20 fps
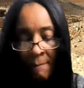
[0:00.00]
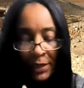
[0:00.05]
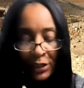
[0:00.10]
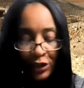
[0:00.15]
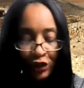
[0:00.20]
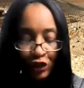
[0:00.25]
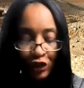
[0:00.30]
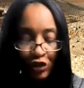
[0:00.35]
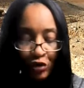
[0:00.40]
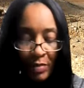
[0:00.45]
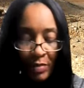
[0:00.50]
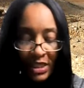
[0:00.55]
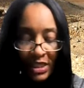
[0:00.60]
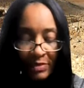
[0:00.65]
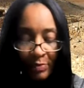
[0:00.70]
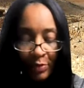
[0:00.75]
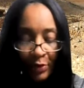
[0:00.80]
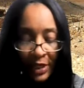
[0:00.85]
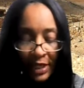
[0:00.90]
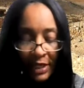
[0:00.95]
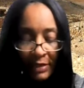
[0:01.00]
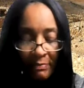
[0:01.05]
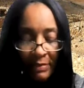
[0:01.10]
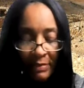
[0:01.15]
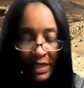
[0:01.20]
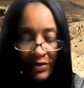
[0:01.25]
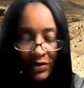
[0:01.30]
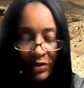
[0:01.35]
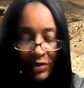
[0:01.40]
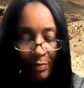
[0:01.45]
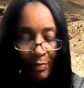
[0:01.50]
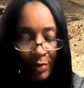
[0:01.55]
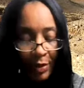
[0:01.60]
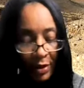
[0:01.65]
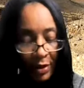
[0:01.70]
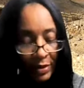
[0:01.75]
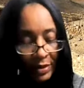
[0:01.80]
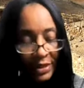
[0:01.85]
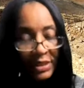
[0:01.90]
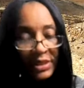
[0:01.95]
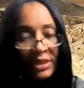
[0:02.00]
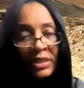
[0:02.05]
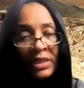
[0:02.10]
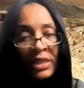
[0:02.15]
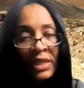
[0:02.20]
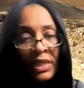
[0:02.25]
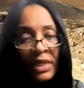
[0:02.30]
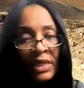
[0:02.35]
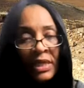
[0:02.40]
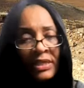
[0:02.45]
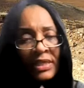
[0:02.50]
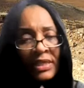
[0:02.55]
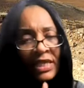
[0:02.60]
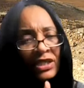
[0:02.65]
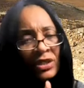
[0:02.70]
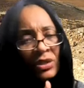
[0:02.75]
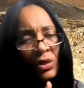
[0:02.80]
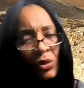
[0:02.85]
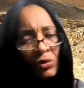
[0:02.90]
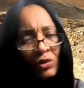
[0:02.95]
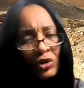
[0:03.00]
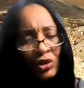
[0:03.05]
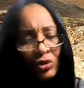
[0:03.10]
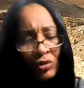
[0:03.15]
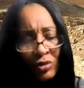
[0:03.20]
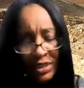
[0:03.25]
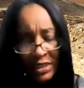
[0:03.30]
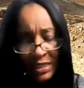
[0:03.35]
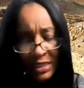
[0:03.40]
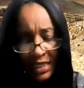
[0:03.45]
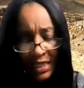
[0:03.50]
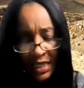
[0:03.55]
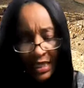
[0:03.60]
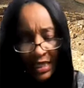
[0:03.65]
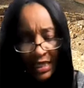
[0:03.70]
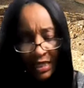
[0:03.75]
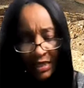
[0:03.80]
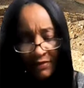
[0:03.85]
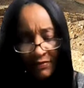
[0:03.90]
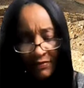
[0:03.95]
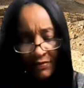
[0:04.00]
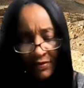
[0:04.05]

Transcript: but you must bring me the person that sold you the slave.